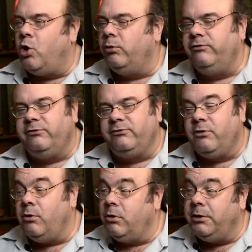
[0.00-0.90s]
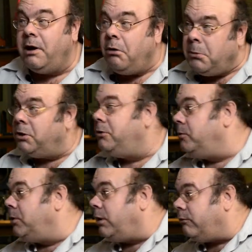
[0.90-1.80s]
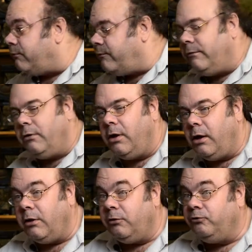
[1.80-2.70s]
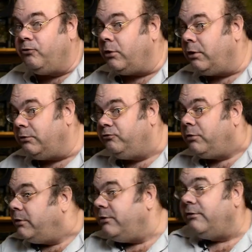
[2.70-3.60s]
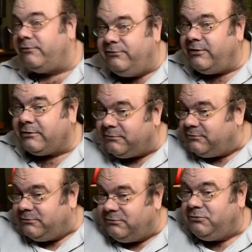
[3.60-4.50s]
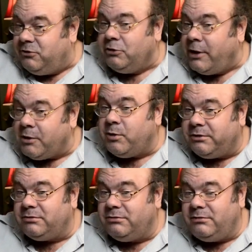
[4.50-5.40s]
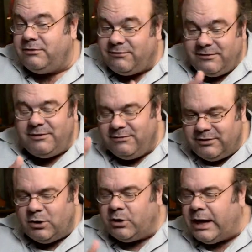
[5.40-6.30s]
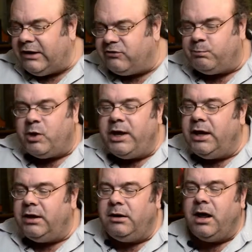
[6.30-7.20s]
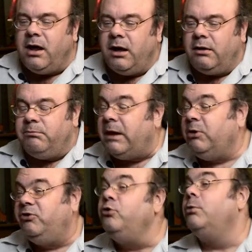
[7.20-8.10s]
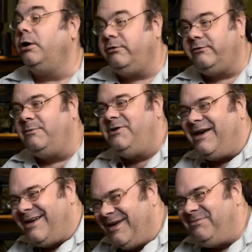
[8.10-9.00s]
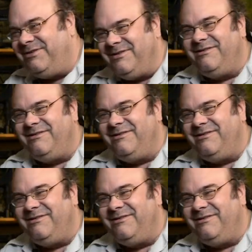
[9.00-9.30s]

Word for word: always just going, well, now I'm going to do this and try, try this, check do you like what this is? You know, and I explain maybe too much sometimes. So.